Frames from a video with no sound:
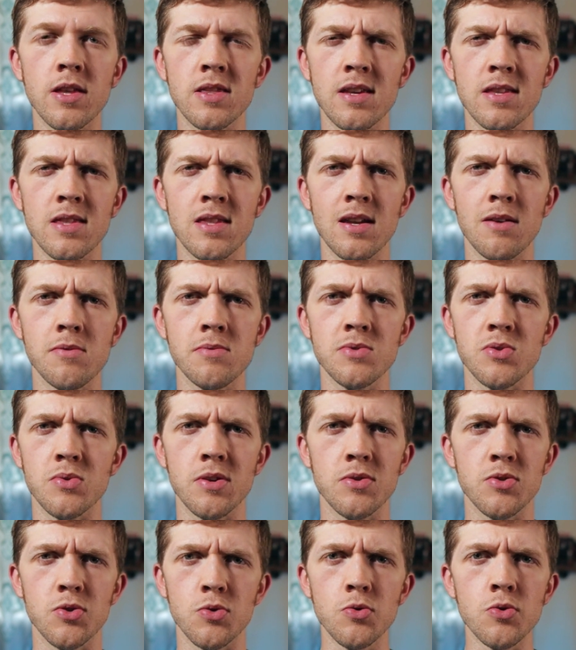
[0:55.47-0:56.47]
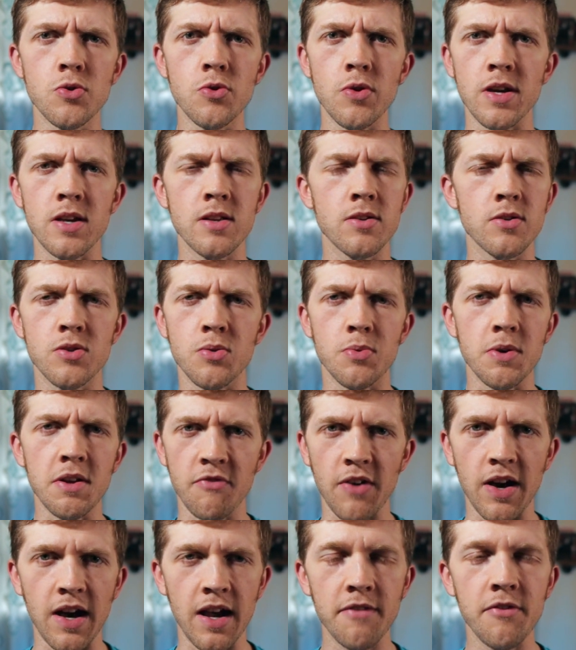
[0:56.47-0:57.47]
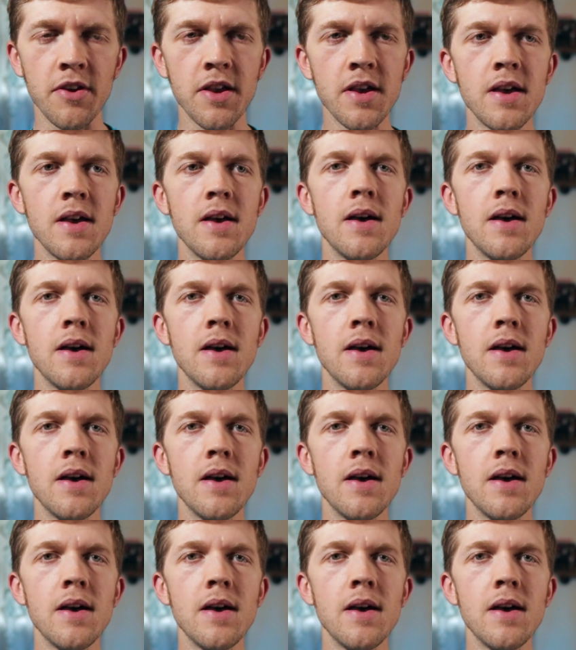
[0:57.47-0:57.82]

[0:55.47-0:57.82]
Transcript: I think that one was around $2,000 or 25.